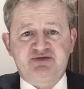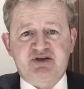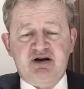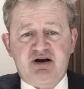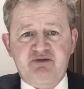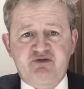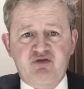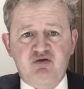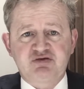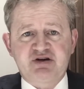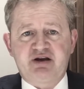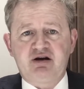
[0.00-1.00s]

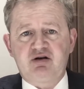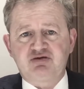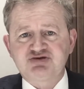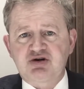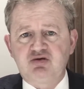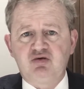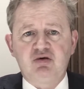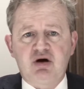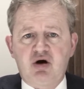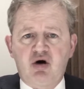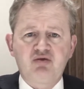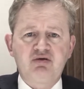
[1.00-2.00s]
delightful technological
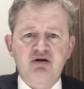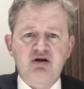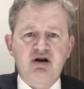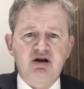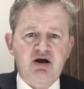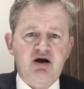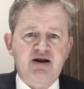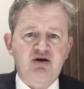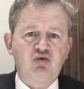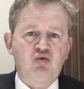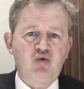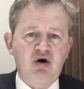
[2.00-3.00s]

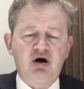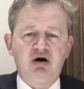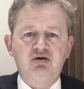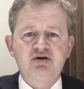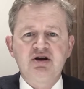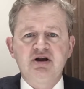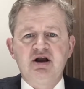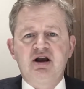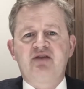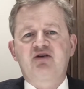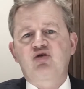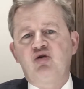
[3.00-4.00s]
online world.
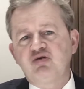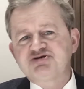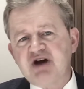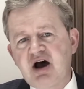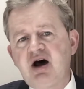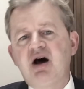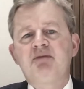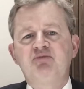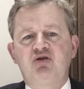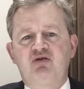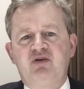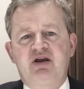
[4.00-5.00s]
The courts are
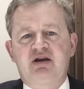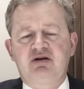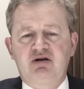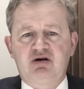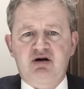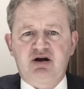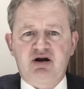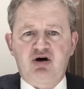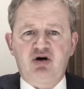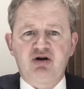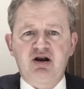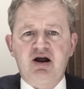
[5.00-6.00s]
moving
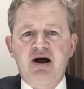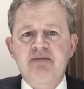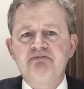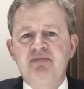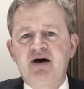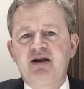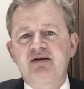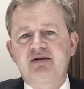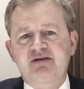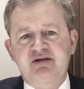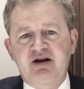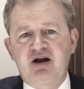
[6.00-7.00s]
online,
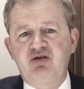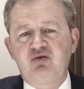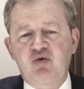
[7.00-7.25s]
but you know, the